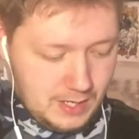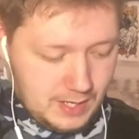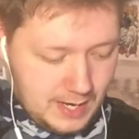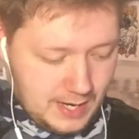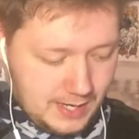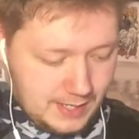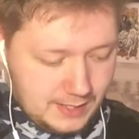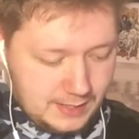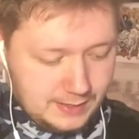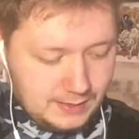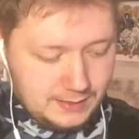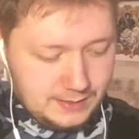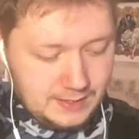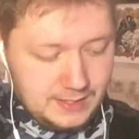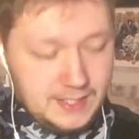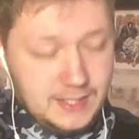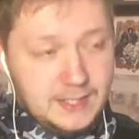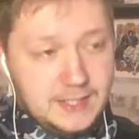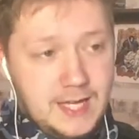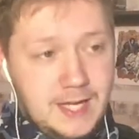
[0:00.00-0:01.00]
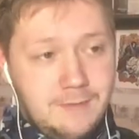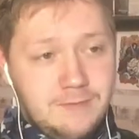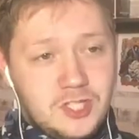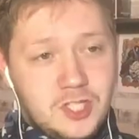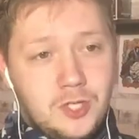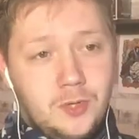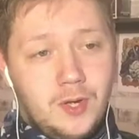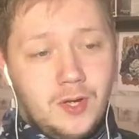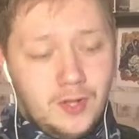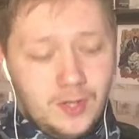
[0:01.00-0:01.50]
And he came
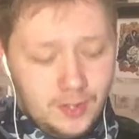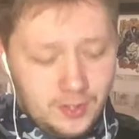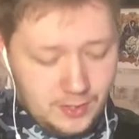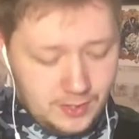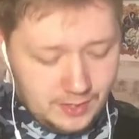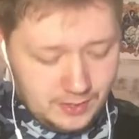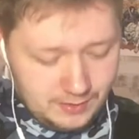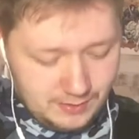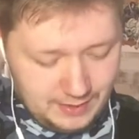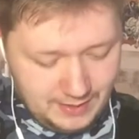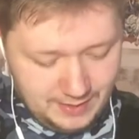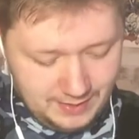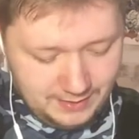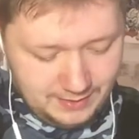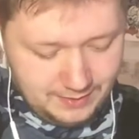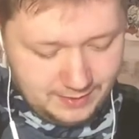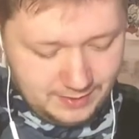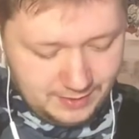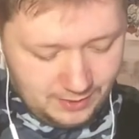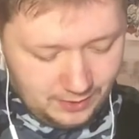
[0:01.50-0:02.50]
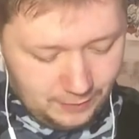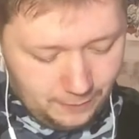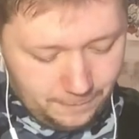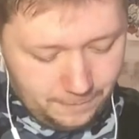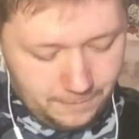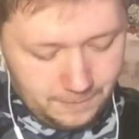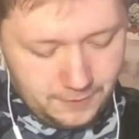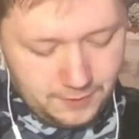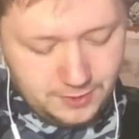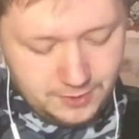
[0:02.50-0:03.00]
to her and
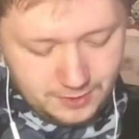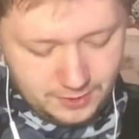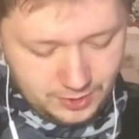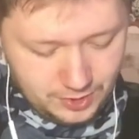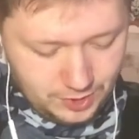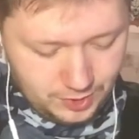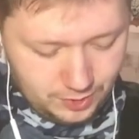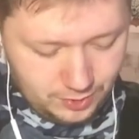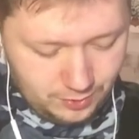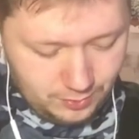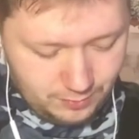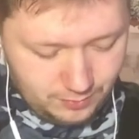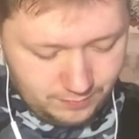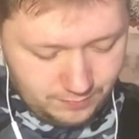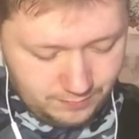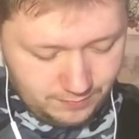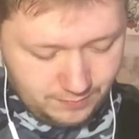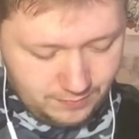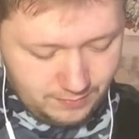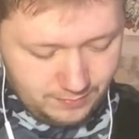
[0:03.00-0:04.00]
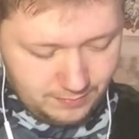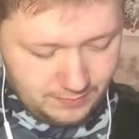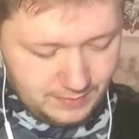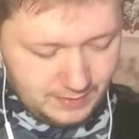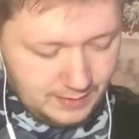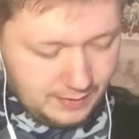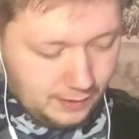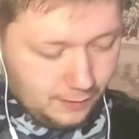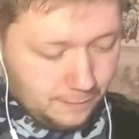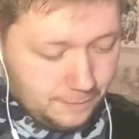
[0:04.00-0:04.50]
offered
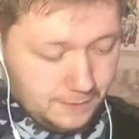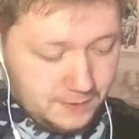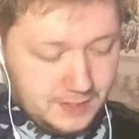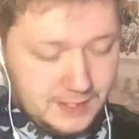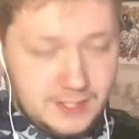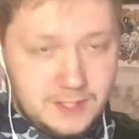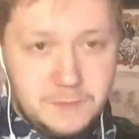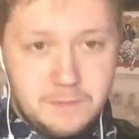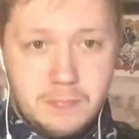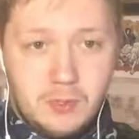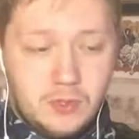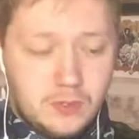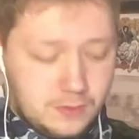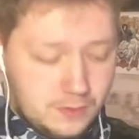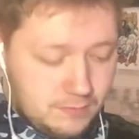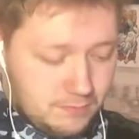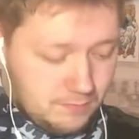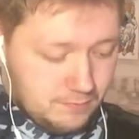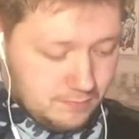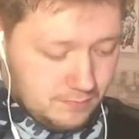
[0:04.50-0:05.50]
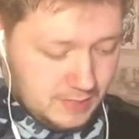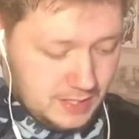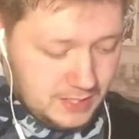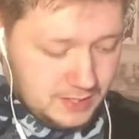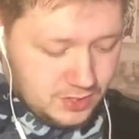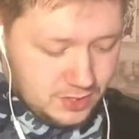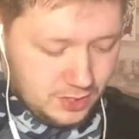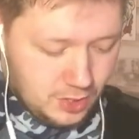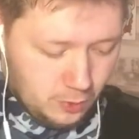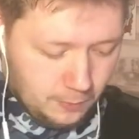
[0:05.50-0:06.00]
his
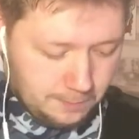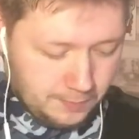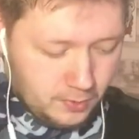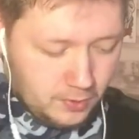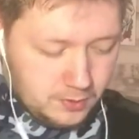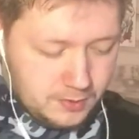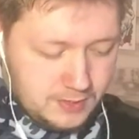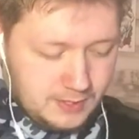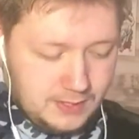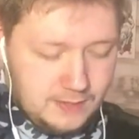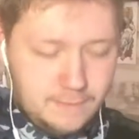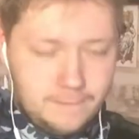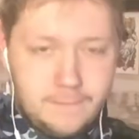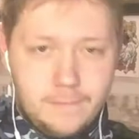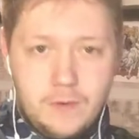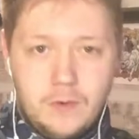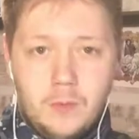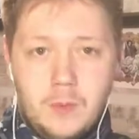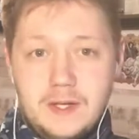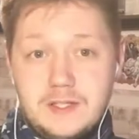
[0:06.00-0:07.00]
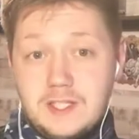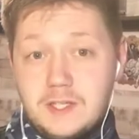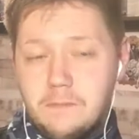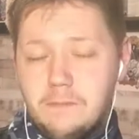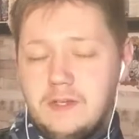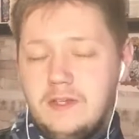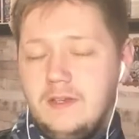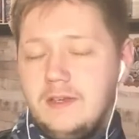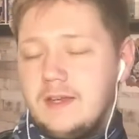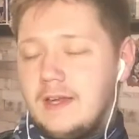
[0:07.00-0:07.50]
notebook for a way to
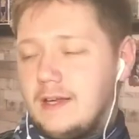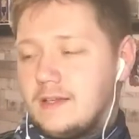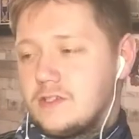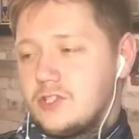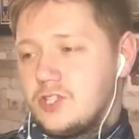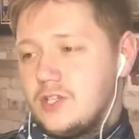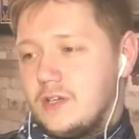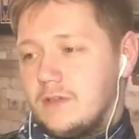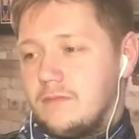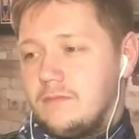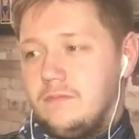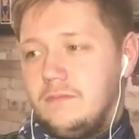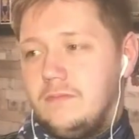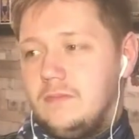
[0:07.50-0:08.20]
beat Kacchan,